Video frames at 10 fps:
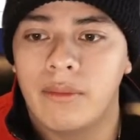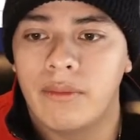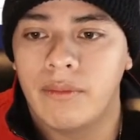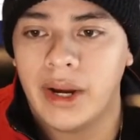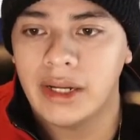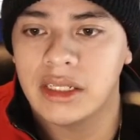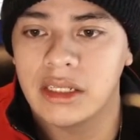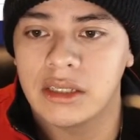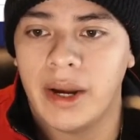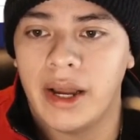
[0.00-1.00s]
Back to
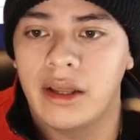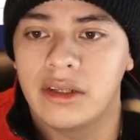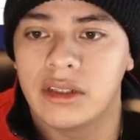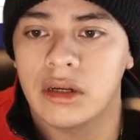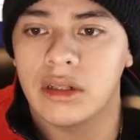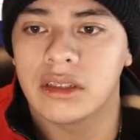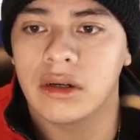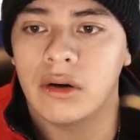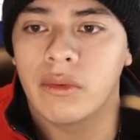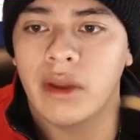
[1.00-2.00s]
this pie. So let's
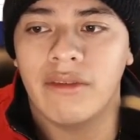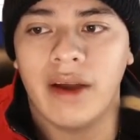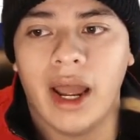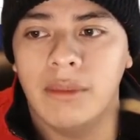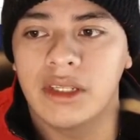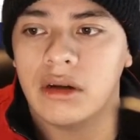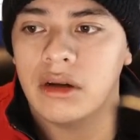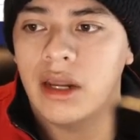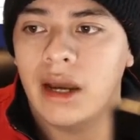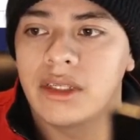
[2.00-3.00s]
go. We have
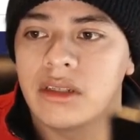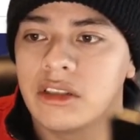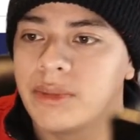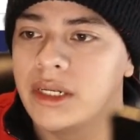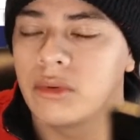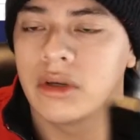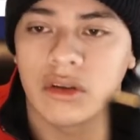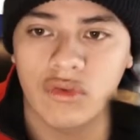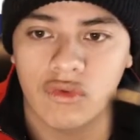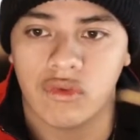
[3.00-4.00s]
Amazon. Amazon's been doing
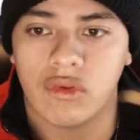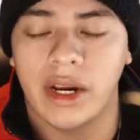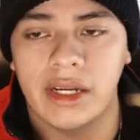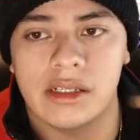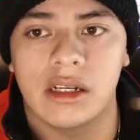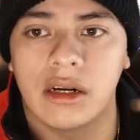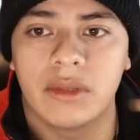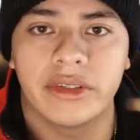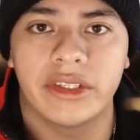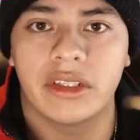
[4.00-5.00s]
crazy
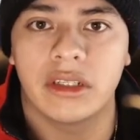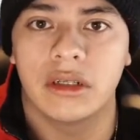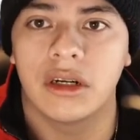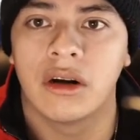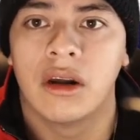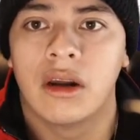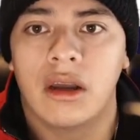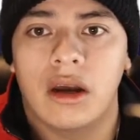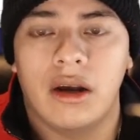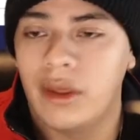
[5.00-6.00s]
numbers this year.
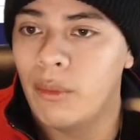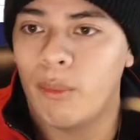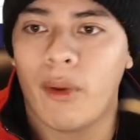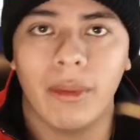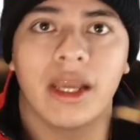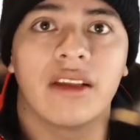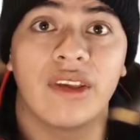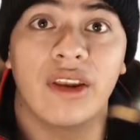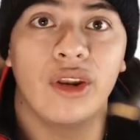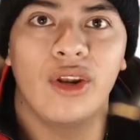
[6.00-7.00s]
They'll probably
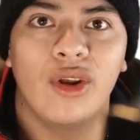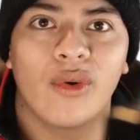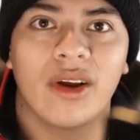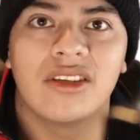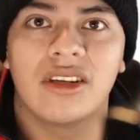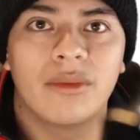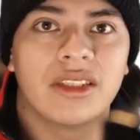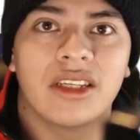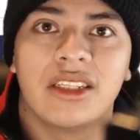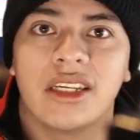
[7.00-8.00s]
continue to do crazy numbers
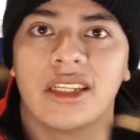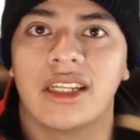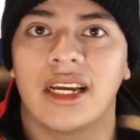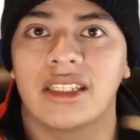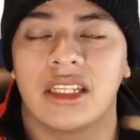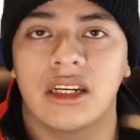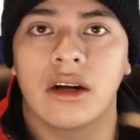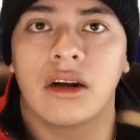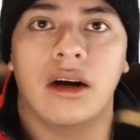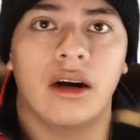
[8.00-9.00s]
until next year.